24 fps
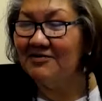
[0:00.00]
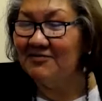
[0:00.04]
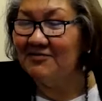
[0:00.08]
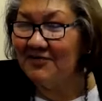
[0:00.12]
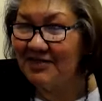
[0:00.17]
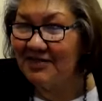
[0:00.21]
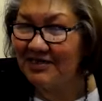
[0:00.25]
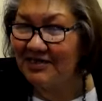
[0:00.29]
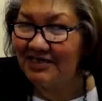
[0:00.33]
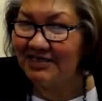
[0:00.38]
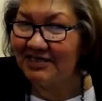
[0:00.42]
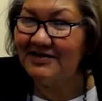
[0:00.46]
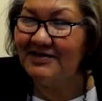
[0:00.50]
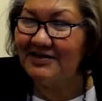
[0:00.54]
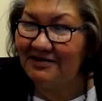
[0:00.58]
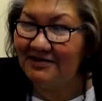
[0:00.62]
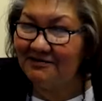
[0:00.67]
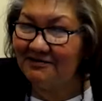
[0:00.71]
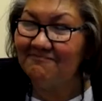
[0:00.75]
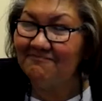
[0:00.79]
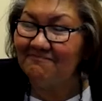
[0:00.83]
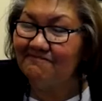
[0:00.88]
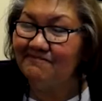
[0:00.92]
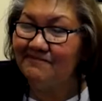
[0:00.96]
I really
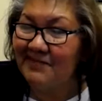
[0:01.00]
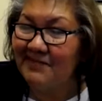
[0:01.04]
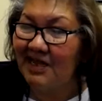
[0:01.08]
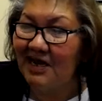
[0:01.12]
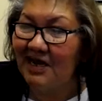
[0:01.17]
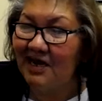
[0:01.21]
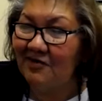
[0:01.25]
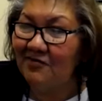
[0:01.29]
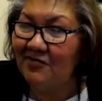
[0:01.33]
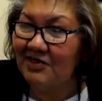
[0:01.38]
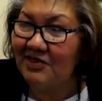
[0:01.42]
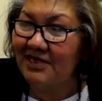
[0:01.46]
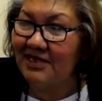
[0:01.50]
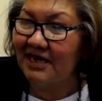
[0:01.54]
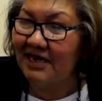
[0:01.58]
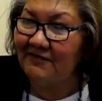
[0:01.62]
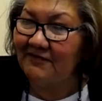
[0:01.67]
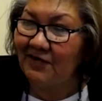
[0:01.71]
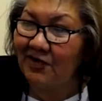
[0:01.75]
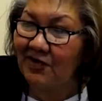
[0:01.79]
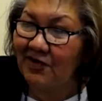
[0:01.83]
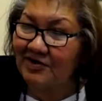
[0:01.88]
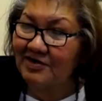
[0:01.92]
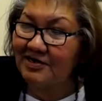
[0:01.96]
I really
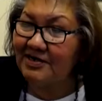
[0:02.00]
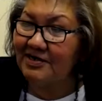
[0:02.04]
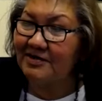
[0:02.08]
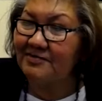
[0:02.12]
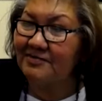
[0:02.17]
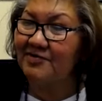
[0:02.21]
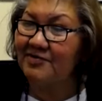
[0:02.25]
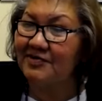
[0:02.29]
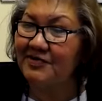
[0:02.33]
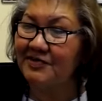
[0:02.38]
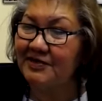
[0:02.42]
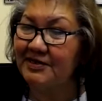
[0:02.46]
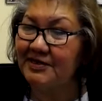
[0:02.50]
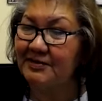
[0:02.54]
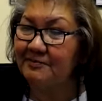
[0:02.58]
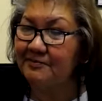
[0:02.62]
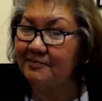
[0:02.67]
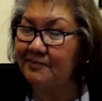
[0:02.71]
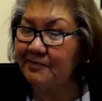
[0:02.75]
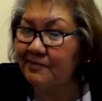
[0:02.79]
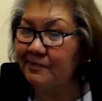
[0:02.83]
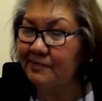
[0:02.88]
have a hard time with it,